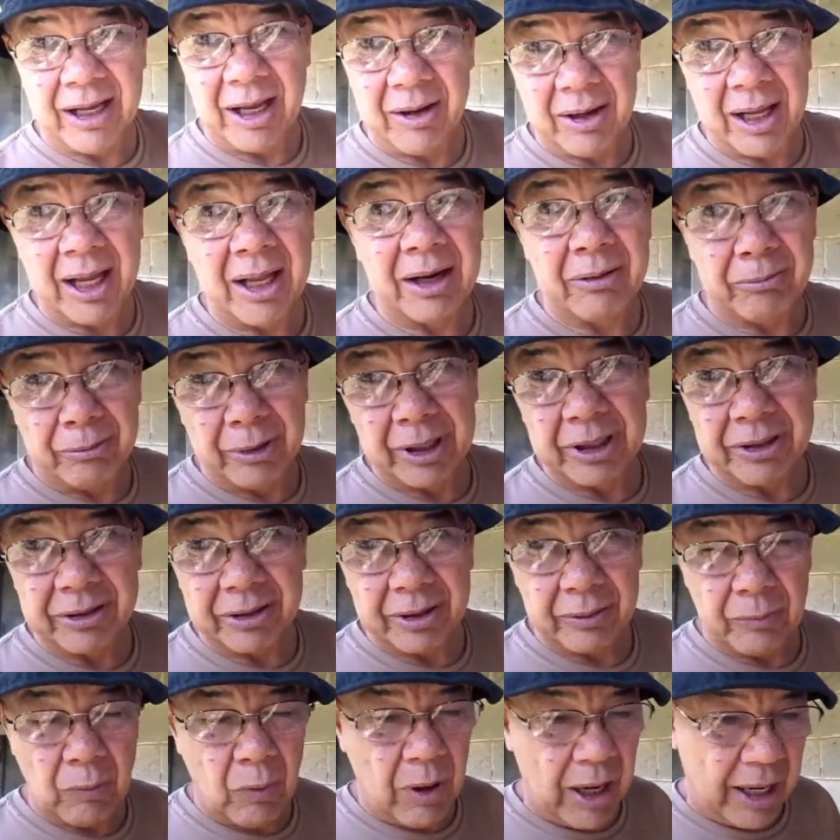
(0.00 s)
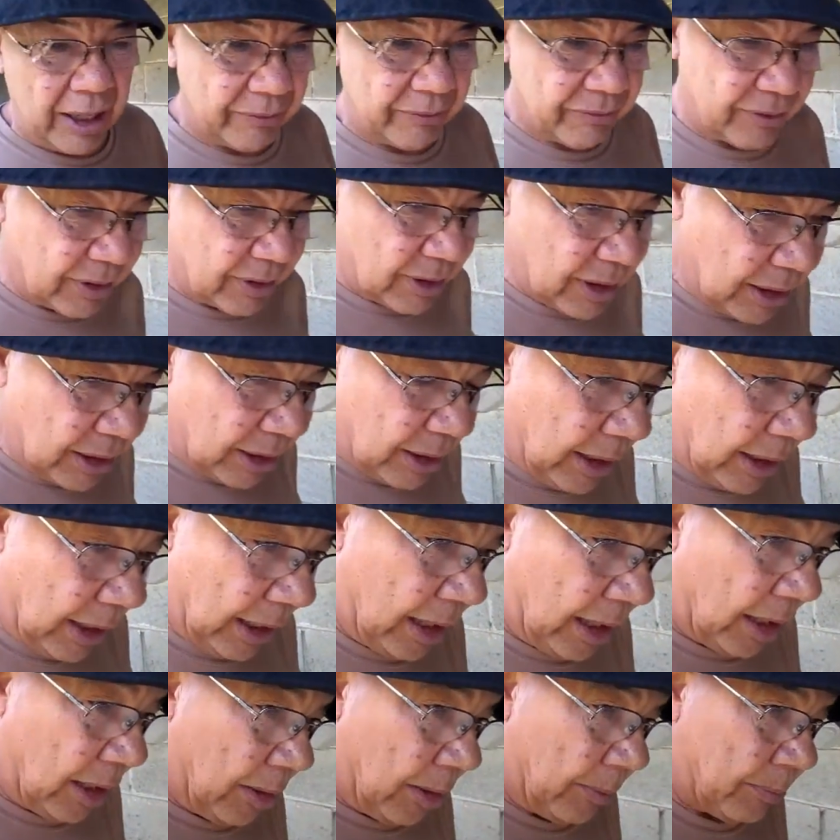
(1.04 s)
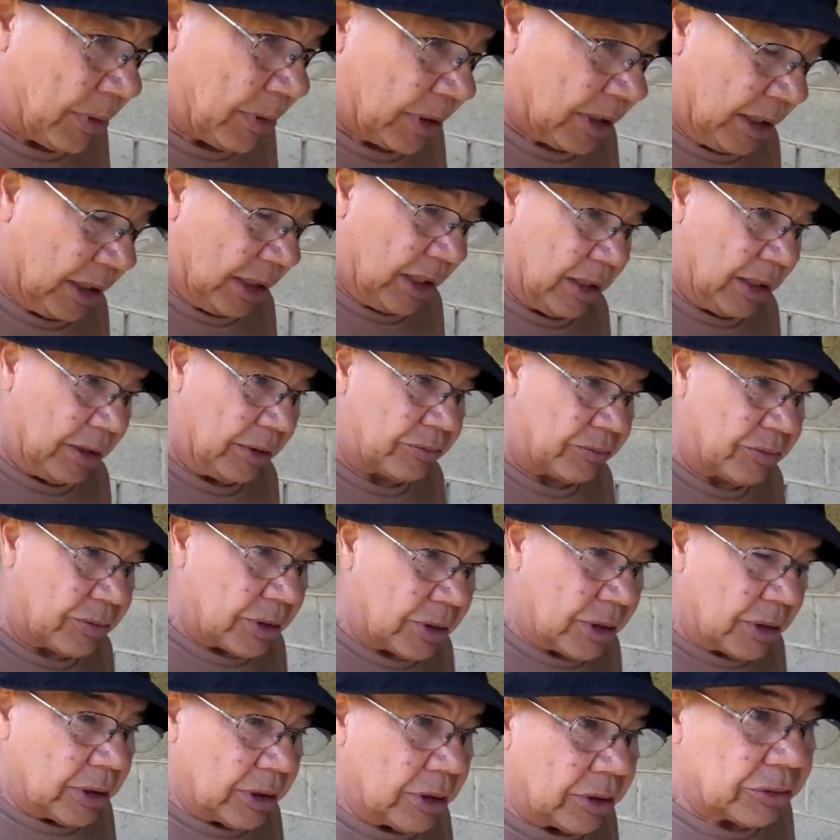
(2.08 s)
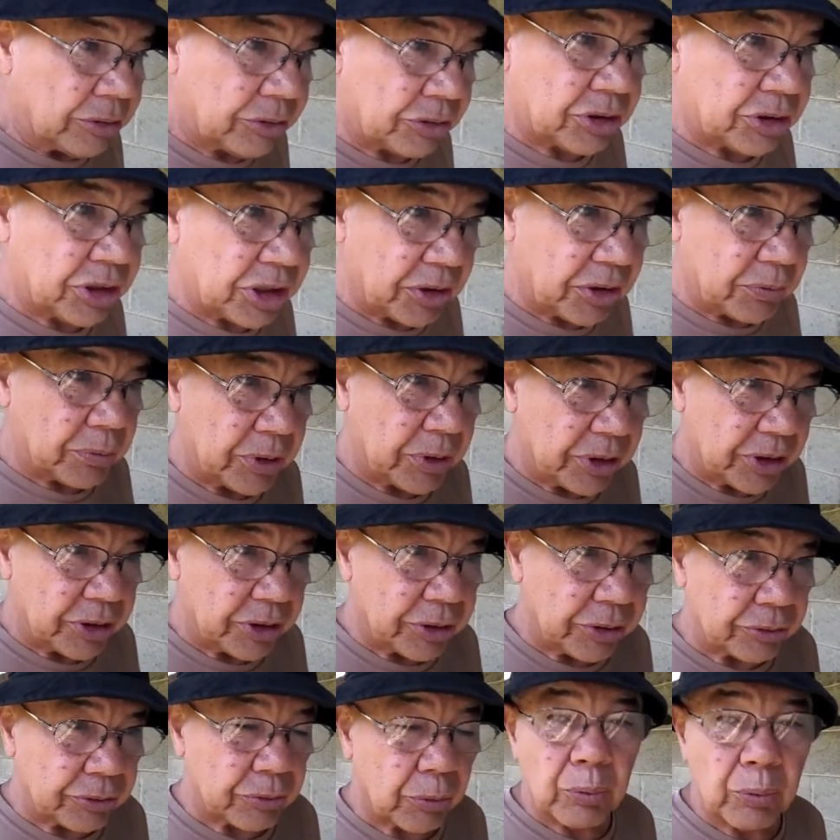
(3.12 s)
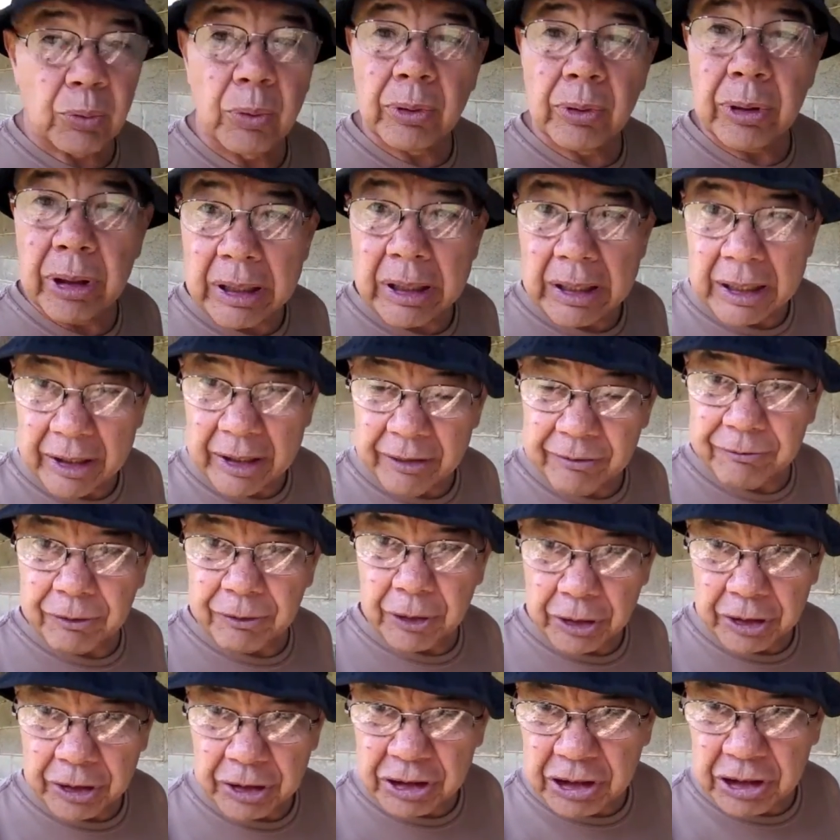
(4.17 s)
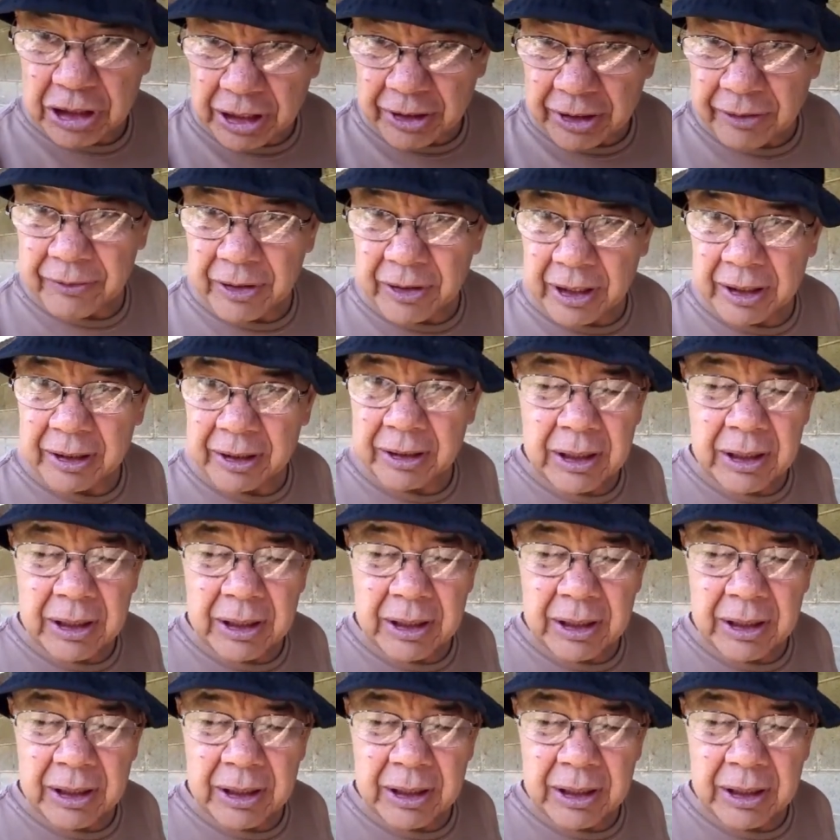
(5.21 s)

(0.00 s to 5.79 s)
out I had a really good wife because she was really forgiving.